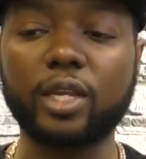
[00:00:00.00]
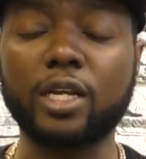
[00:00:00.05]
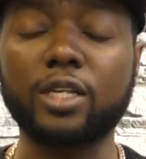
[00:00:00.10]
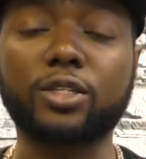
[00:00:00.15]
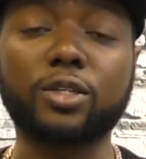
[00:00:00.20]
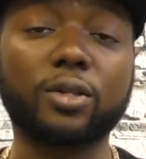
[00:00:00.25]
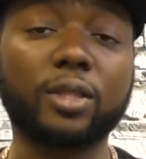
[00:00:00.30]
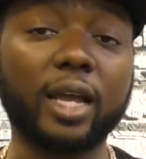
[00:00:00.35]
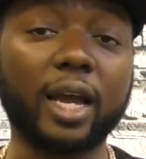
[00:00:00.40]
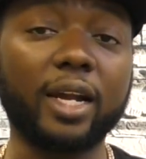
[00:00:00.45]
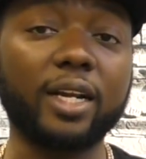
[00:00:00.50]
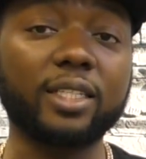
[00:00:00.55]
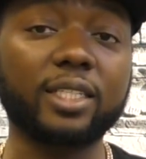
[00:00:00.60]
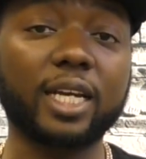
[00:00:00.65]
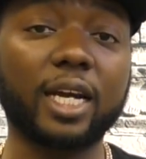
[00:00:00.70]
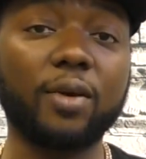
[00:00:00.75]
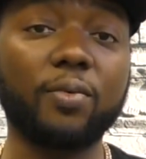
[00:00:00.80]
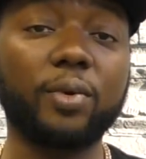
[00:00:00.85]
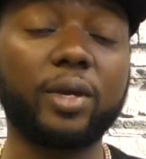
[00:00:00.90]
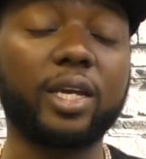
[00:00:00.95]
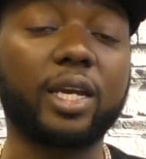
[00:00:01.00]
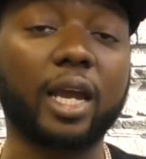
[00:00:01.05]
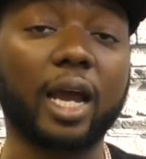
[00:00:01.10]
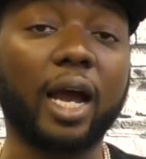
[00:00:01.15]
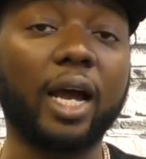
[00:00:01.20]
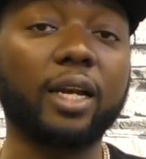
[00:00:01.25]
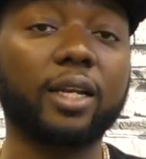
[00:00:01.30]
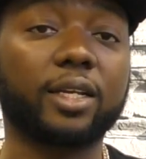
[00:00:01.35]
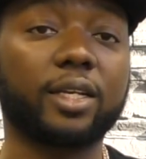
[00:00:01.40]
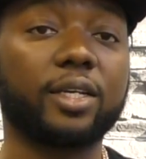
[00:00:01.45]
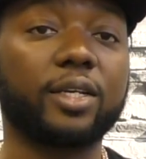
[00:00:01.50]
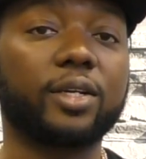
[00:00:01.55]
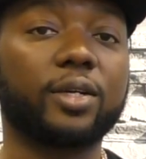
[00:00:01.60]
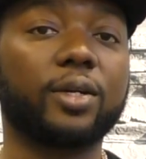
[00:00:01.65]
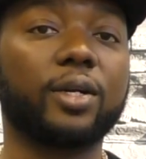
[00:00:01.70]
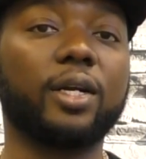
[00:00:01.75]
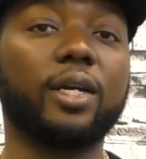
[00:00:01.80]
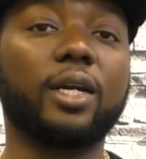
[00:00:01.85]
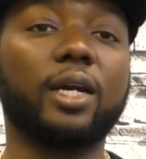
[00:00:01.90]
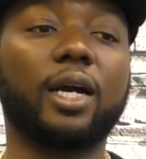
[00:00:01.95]
So that is how we got here.
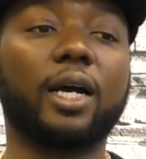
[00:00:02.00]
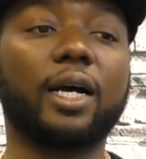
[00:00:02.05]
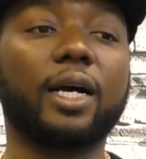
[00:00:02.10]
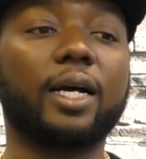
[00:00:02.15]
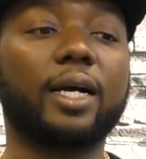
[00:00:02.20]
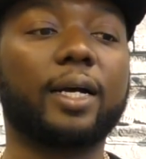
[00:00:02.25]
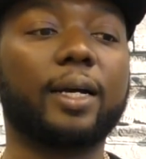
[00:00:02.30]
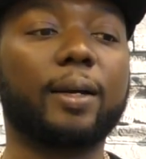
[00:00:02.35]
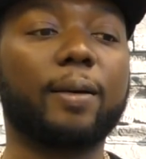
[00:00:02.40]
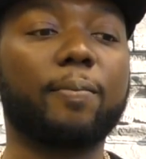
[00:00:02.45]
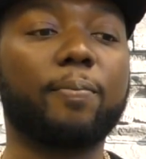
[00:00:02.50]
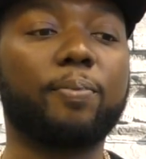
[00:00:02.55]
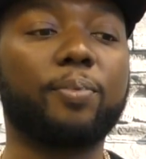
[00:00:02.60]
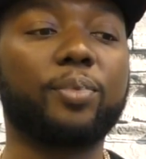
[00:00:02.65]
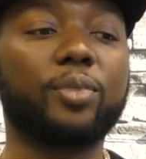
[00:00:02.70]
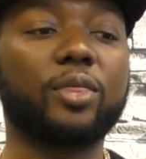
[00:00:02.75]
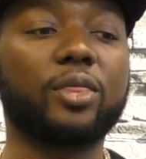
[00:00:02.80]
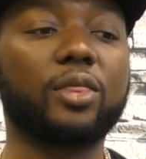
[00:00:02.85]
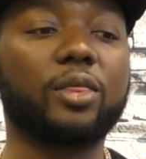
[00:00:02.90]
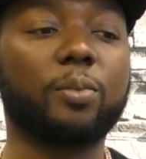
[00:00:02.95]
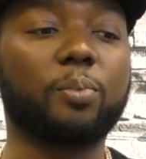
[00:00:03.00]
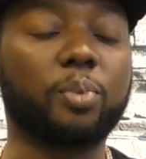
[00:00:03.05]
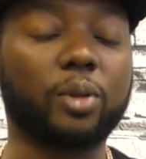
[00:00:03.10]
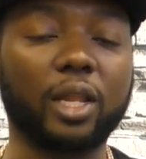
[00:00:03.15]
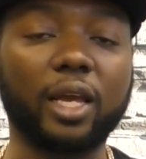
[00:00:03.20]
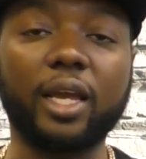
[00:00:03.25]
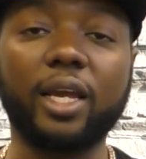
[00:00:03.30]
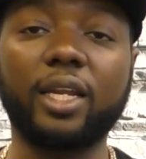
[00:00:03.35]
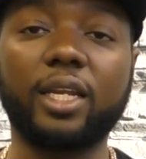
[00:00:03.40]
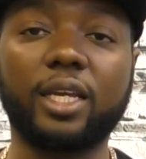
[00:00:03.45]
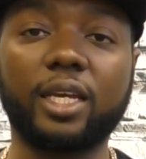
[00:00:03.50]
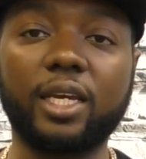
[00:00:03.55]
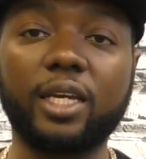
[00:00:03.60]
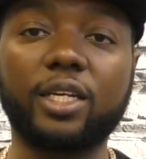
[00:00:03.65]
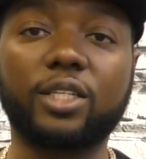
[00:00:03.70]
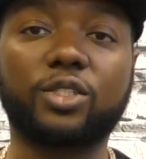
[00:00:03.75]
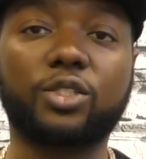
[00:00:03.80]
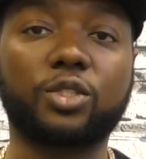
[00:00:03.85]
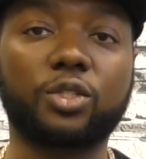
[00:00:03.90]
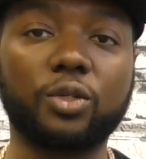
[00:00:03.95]
Um, the plan
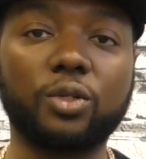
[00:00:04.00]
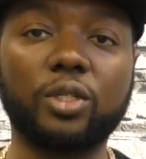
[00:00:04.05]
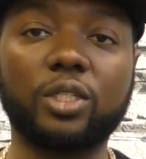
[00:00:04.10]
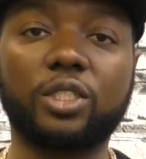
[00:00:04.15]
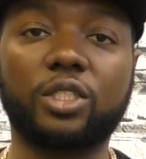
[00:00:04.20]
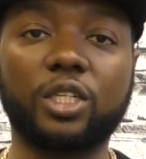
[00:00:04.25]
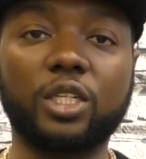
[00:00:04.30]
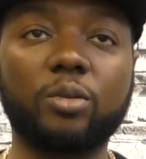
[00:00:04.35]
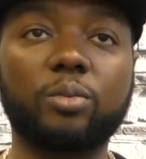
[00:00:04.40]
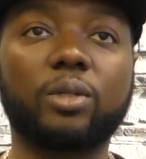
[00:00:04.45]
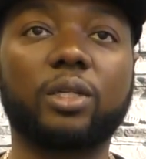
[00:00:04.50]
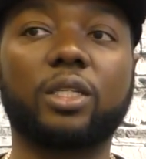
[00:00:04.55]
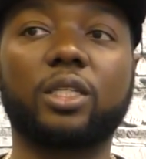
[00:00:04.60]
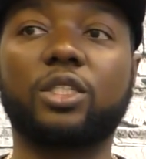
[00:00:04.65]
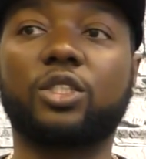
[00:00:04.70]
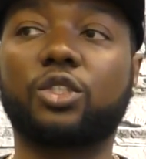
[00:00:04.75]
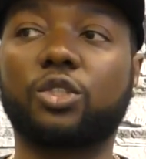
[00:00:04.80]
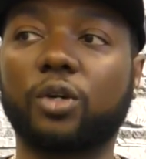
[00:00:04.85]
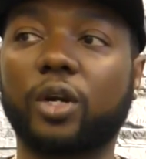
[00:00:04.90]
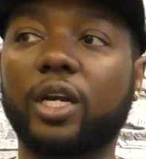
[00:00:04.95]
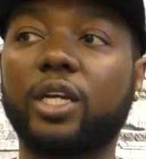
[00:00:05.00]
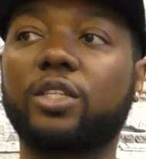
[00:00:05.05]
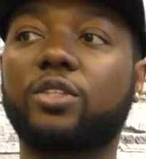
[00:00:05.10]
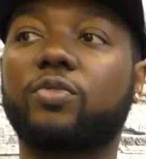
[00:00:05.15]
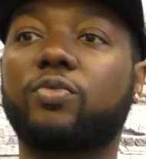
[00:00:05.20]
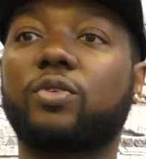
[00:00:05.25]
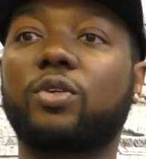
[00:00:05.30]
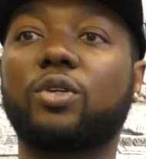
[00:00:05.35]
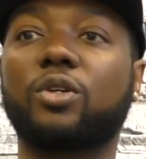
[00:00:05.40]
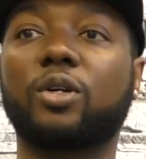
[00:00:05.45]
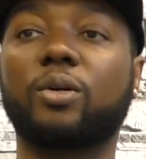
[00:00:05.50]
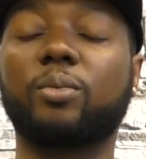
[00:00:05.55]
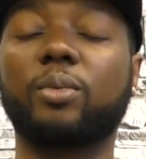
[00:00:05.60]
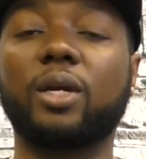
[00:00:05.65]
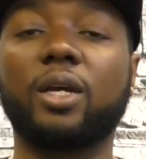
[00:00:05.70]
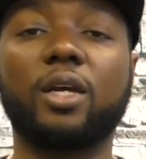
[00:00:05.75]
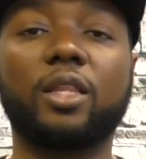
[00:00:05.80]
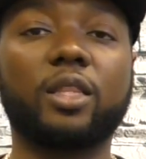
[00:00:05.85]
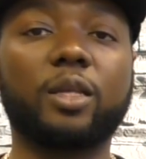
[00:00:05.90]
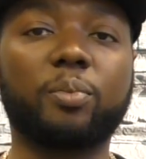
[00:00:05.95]
is to legitimately transform
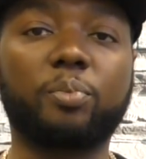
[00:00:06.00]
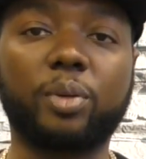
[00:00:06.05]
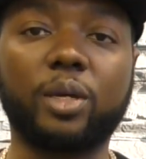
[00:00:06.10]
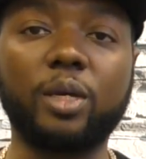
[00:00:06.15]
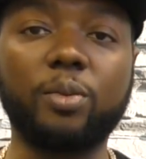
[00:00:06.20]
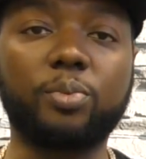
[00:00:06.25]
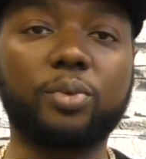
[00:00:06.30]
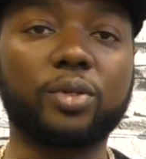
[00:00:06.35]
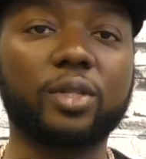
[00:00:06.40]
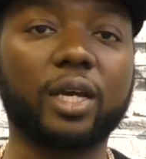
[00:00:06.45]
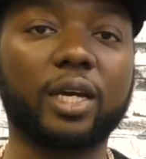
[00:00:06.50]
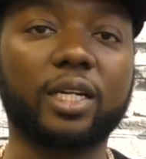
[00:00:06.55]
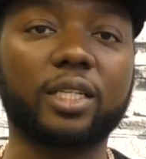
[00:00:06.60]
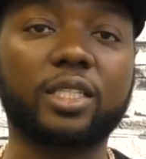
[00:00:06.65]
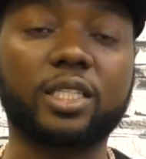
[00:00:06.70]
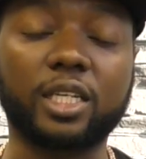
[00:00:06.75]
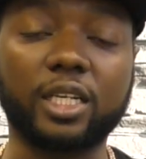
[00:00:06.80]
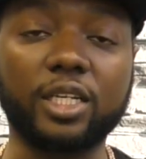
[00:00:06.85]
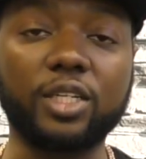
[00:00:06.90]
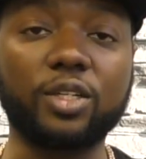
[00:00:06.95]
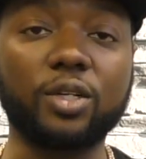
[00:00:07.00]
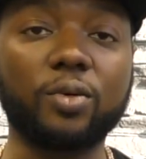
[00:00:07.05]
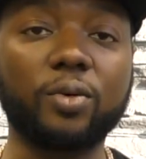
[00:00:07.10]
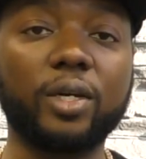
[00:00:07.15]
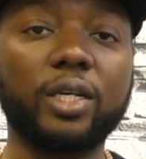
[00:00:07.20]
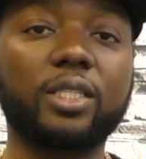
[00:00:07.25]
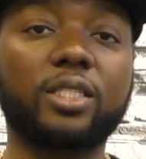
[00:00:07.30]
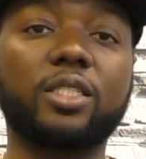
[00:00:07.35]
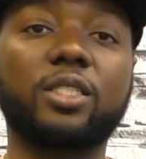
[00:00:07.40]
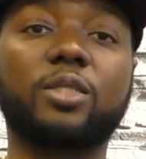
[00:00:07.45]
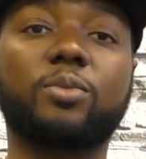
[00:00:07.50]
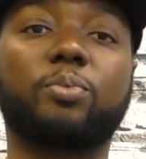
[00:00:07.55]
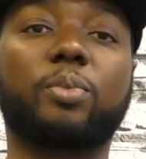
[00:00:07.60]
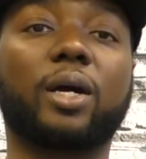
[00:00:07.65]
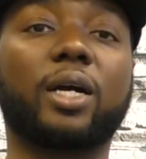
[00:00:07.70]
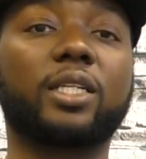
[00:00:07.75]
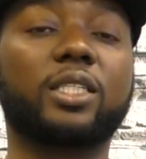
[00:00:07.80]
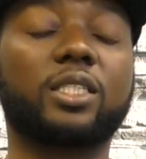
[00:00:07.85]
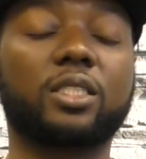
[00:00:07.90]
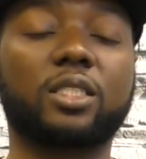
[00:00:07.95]
the people that attend Oasis
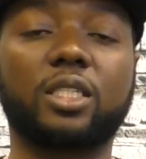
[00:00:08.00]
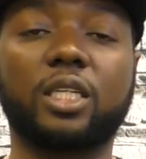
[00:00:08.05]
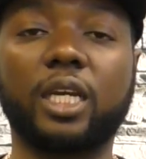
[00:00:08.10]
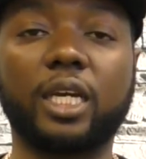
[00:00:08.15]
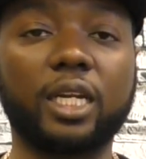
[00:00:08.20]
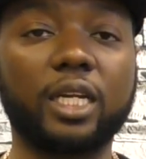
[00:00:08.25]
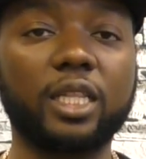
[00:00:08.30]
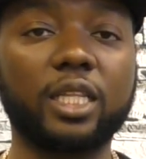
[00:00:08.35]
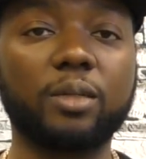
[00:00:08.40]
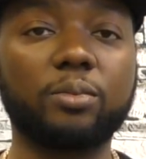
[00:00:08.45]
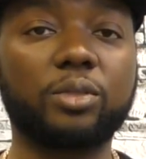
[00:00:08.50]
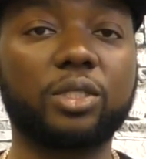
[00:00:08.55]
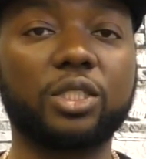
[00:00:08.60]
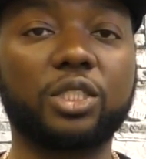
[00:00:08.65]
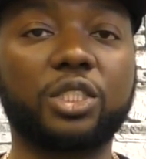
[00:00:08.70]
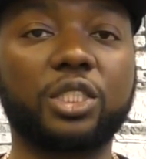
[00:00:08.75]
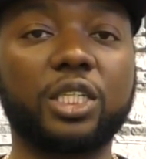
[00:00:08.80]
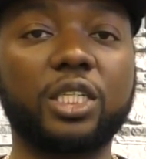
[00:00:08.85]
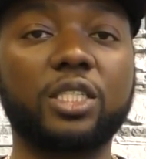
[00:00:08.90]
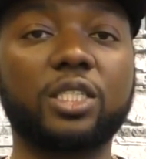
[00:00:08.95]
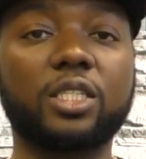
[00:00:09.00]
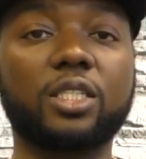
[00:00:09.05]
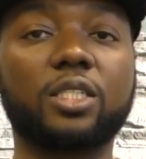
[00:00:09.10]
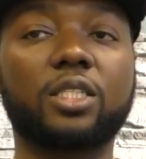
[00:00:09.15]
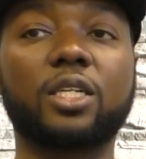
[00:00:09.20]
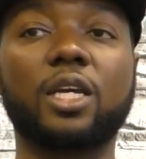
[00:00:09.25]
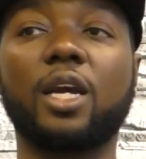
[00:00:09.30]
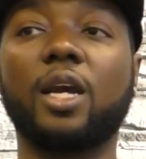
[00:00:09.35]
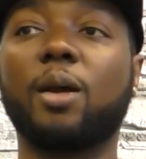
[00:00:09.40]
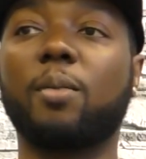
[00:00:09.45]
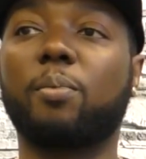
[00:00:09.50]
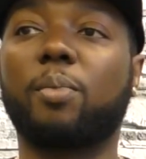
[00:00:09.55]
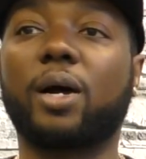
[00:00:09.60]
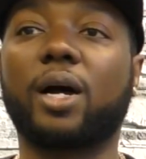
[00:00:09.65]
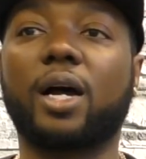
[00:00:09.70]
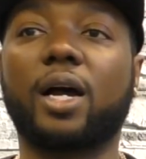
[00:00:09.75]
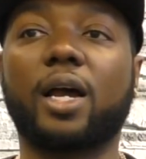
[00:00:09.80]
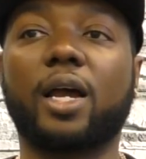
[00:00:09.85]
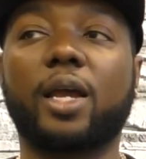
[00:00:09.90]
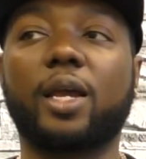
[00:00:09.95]
by just getting them to Jesus,
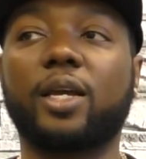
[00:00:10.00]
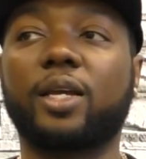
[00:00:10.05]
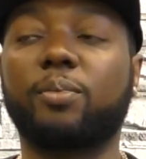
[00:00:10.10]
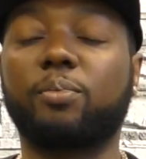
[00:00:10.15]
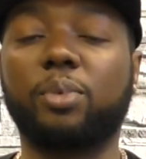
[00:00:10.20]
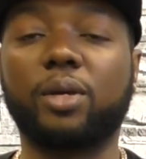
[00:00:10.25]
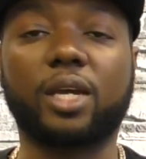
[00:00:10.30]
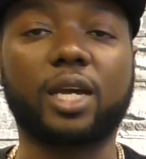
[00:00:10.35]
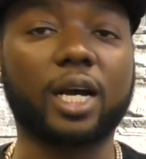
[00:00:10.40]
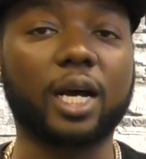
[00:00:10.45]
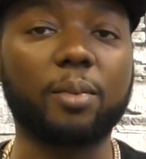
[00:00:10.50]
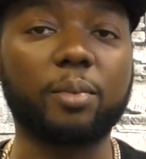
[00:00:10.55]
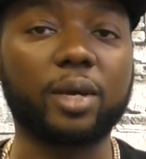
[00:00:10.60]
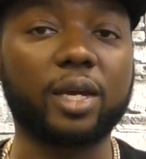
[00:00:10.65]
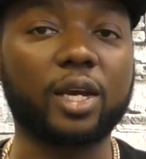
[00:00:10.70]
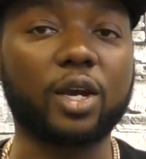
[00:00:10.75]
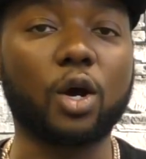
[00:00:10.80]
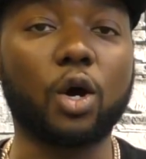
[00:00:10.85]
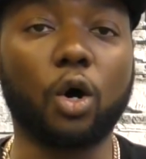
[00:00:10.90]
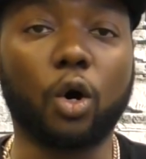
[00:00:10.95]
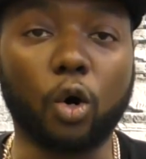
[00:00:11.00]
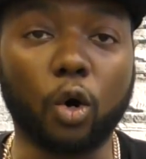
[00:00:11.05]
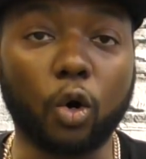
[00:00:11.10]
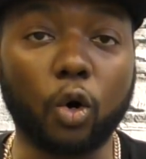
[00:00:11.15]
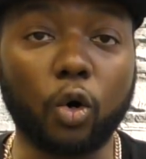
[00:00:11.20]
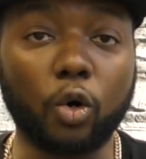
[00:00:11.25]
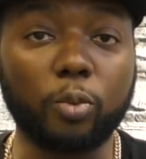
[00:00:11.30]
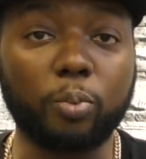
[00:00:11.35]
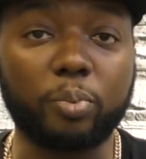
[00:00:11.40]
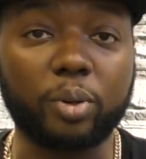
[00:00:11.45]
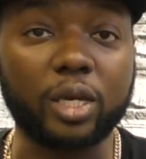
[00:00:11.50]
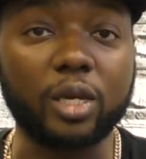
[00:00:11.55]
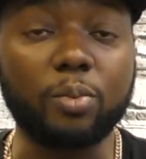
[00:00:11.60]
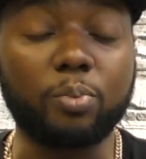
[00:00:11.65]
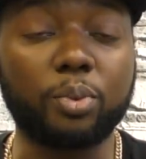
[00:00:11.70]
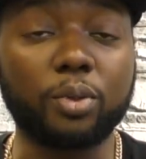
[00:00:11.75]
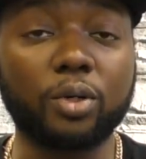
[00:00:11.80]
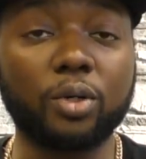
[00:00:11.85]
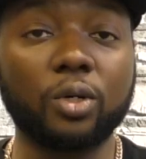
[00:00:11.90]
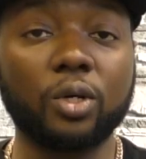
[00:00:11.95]
by becoming whole
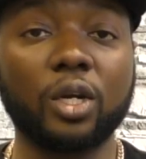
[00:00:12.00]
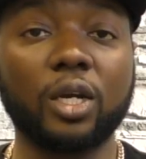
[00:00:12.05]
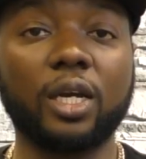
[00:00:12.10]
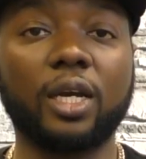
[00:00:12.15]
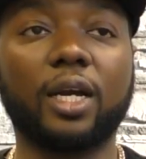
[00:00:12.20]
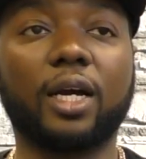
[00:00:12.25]
people.